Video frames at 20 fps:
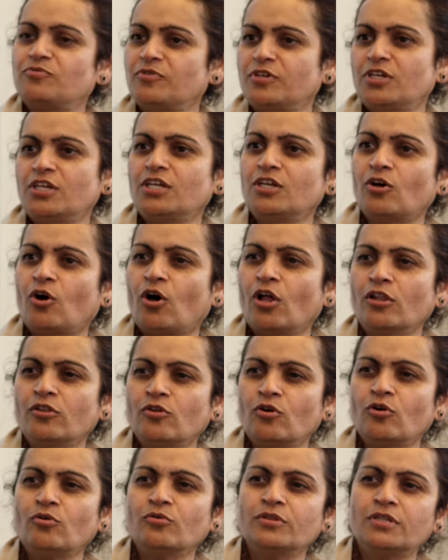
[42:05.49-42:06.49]
we all
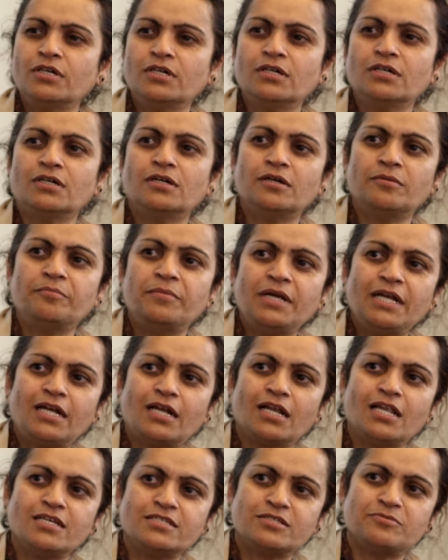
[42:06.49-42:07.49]
know the
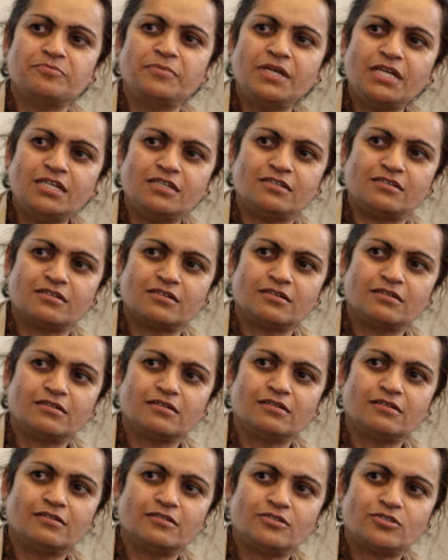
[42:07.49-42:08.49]
meatless meat
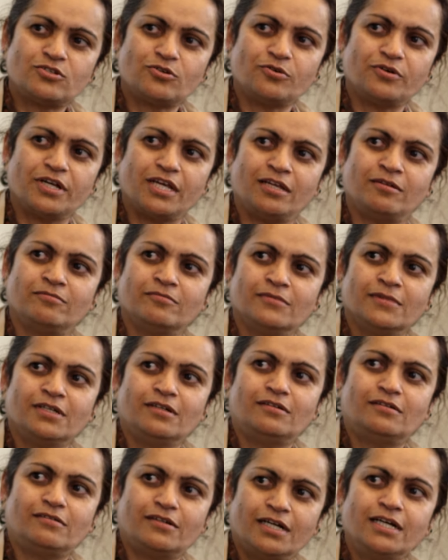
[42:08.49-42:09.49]
story,
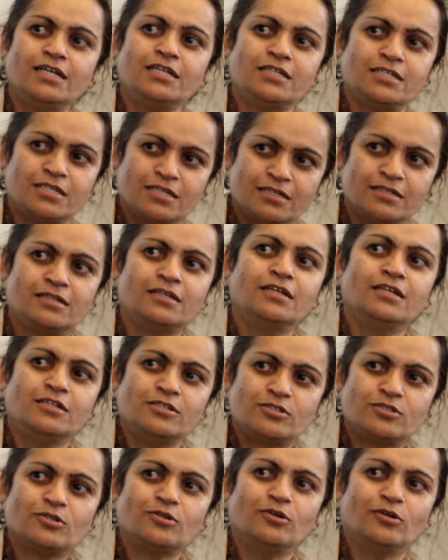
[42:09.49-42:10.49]
right?
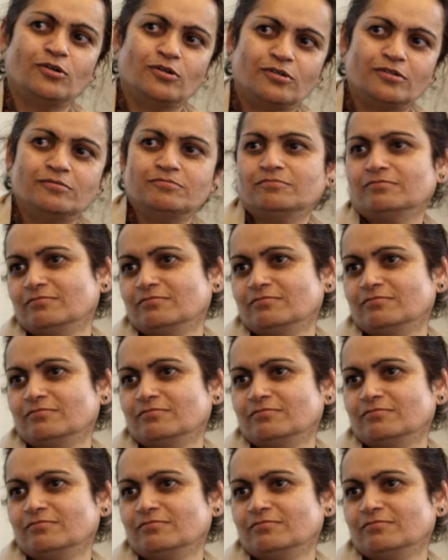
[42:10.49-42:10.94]
So,